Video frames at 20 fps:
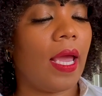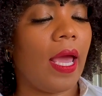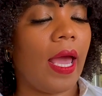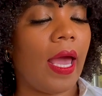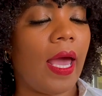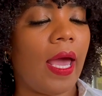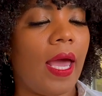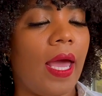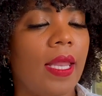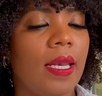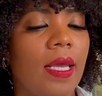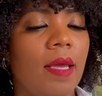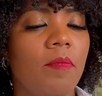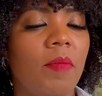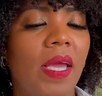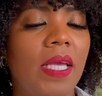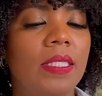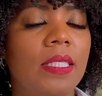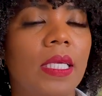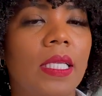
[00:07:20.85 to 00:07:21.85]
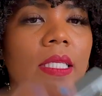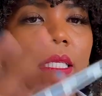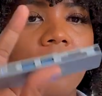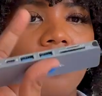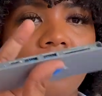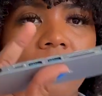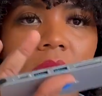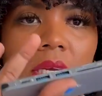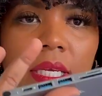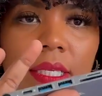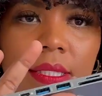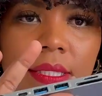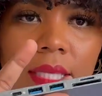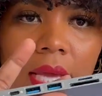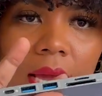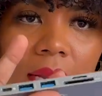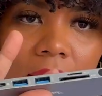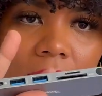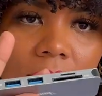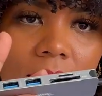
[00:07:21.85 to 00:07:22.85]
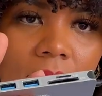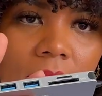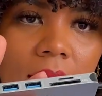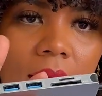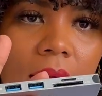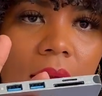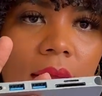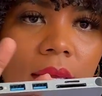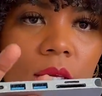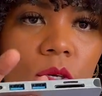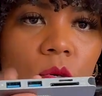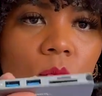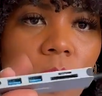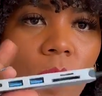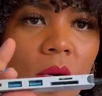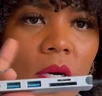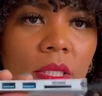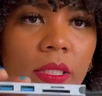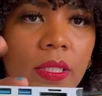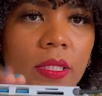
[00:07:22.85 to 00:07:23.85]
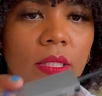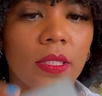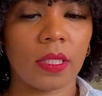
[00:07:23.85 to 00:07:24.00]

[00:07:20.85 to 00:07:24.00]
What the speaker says: And it basically reads anything that you put,